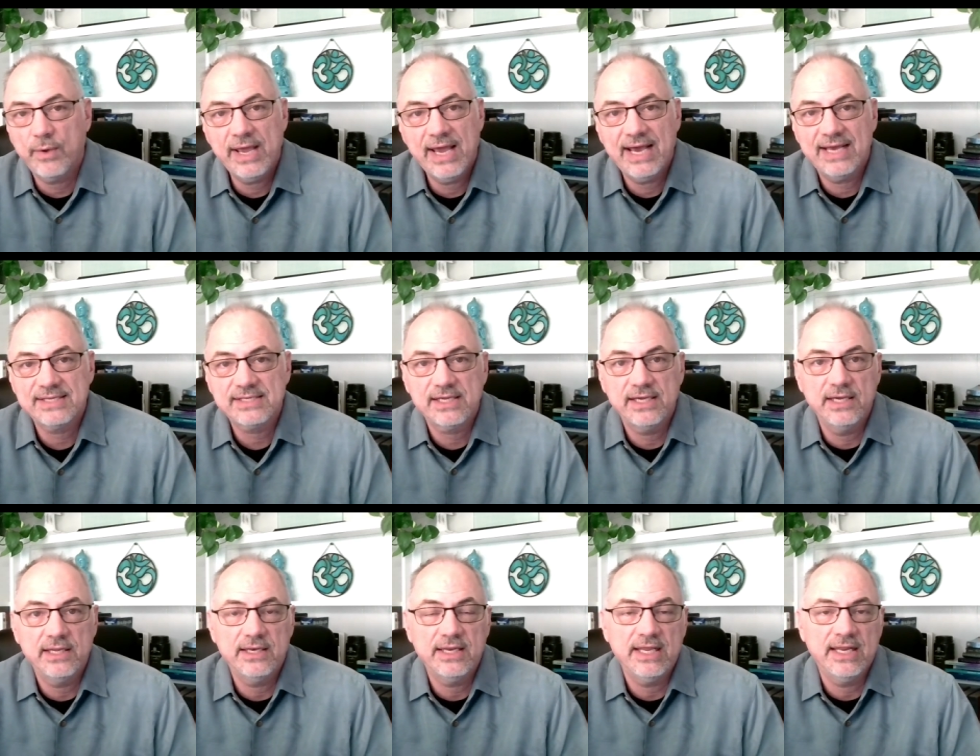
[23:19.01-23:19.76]
We
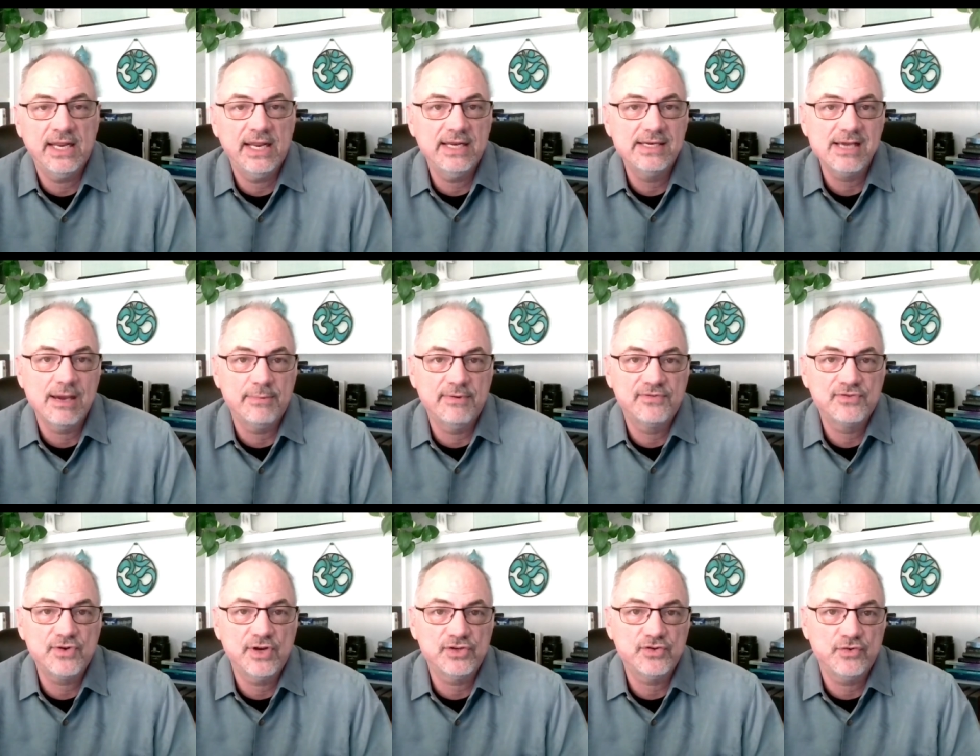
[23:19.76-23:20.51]
ask it in any type
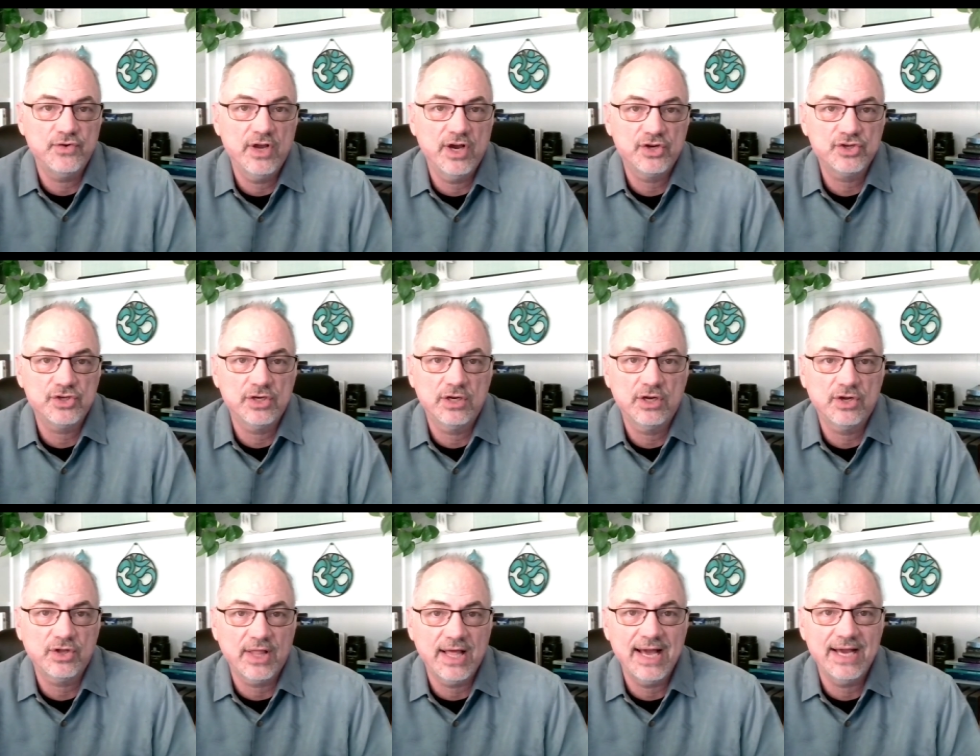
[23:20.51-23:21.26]
of stress
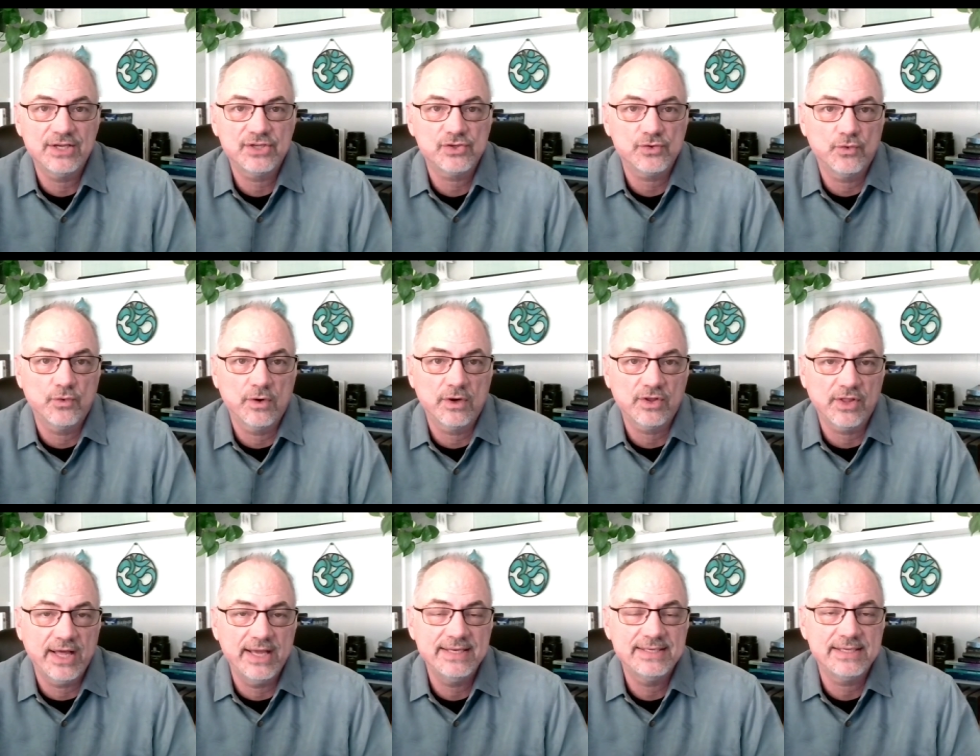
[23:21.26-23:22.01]
reduction class or
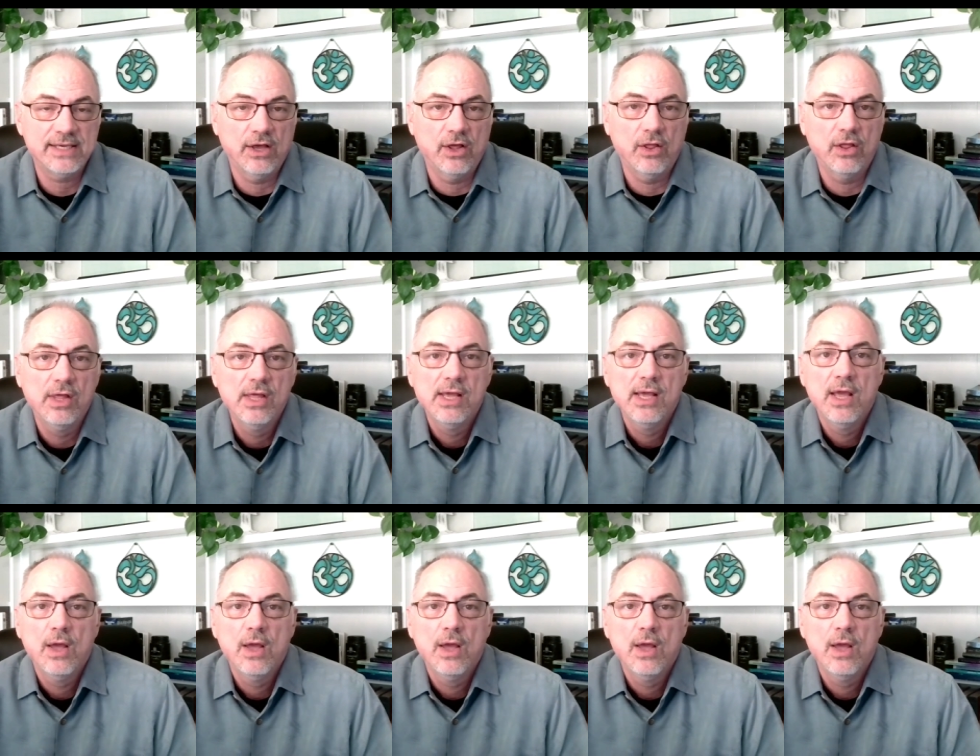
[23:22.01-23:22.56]
clientele,